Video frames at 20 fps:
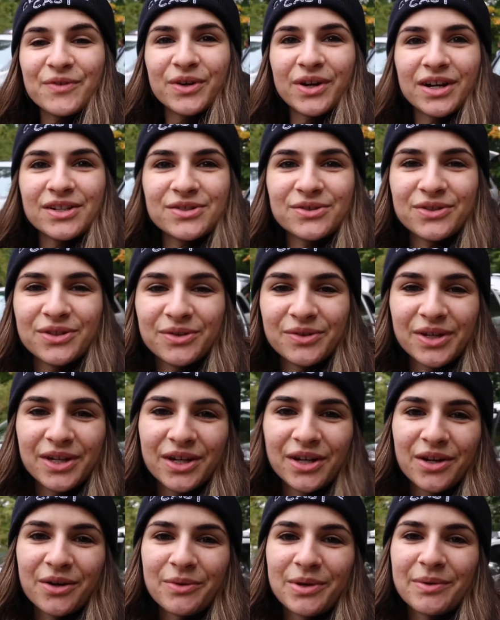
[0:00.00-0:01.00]
you guys are new
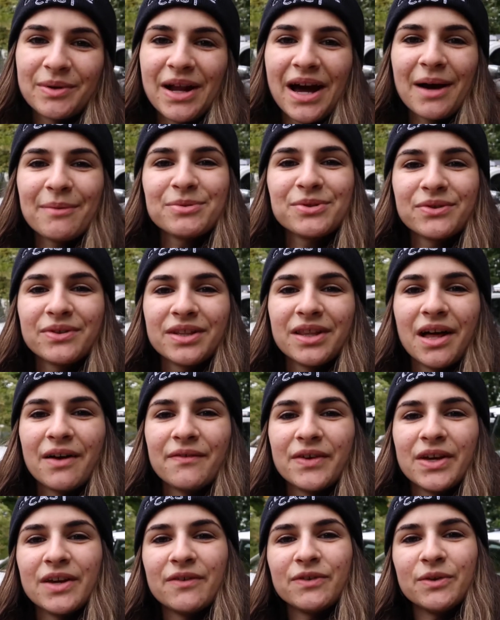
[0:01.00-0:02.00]
here, we would absolutely
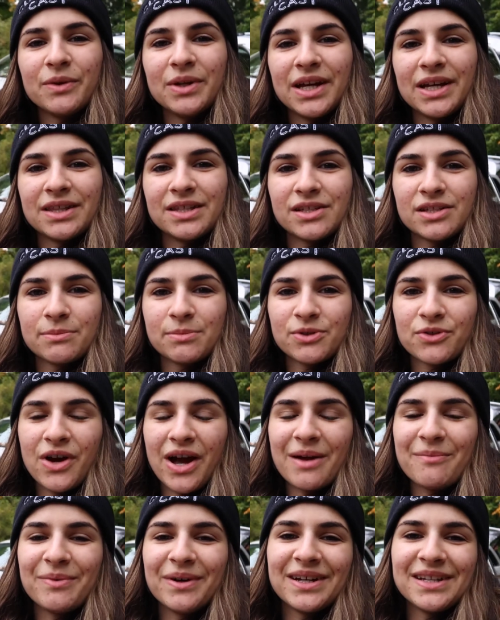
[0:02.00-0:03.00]
love it if you would hit the
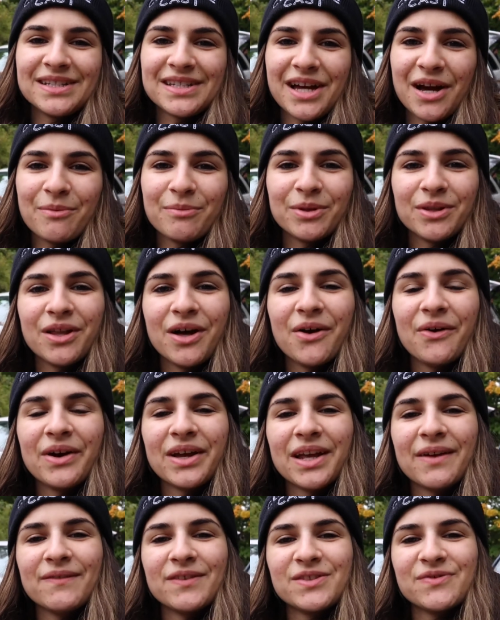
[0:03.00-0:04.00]
subscribe button down below
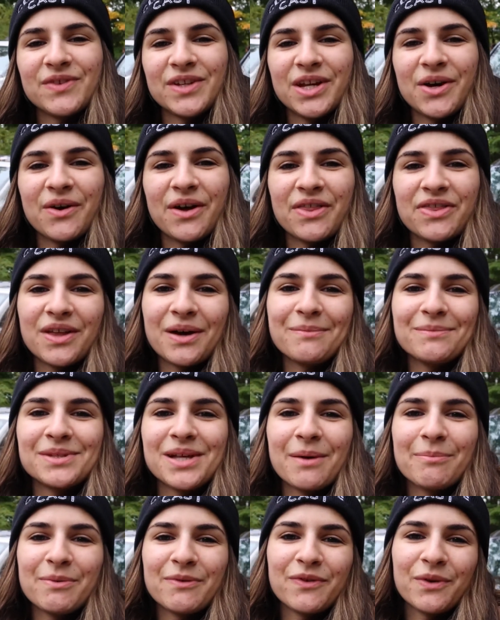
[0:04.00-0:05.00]
and give this video a thumbs
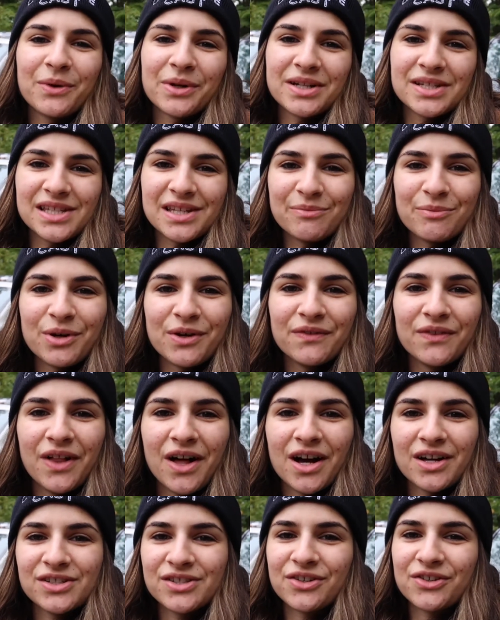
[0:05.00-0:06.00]
up if you want to see more
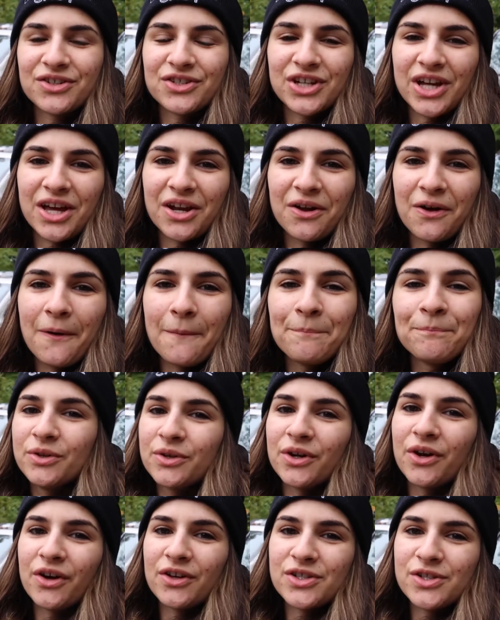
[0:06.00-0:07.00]
vlogs on our channel. You
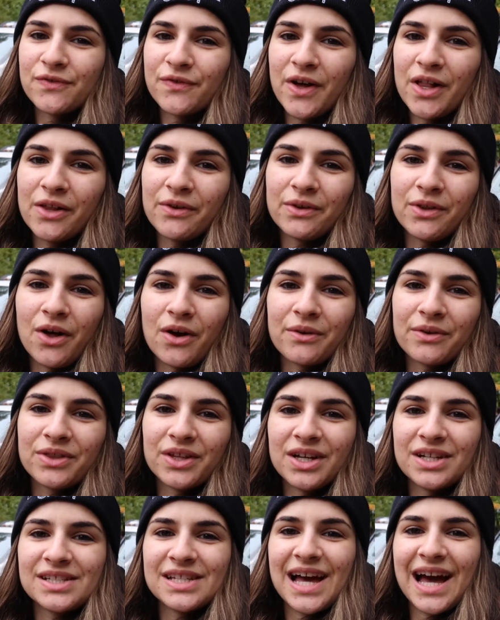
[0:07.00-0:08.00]
can also follow along with
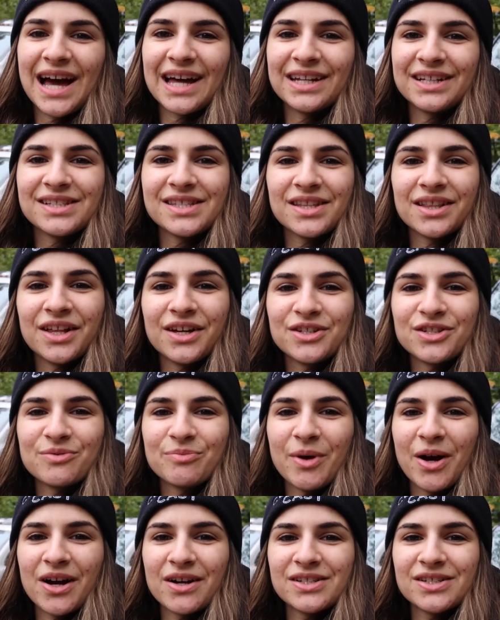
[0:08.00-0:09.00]
us at It's
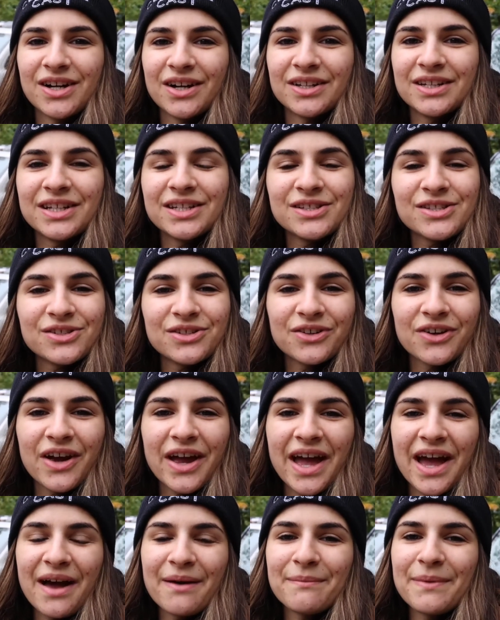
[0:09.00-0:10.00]
Lunchbox on
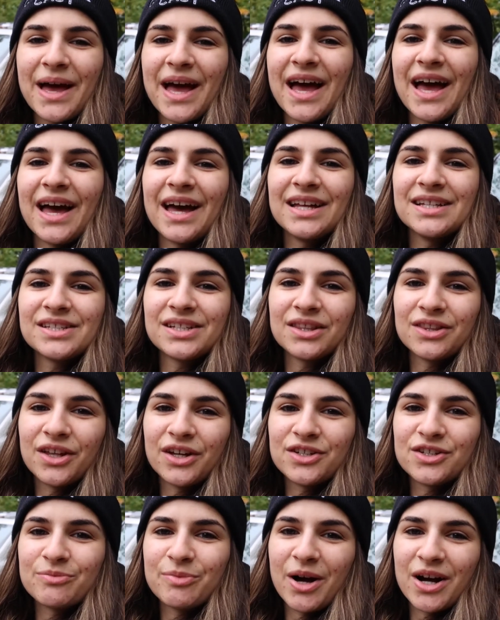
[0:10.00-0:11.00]
Instagram and
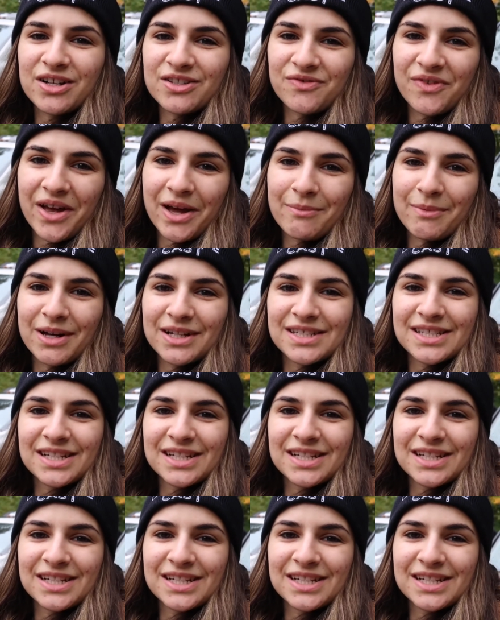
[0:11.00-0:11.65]
Lunchbox Fam on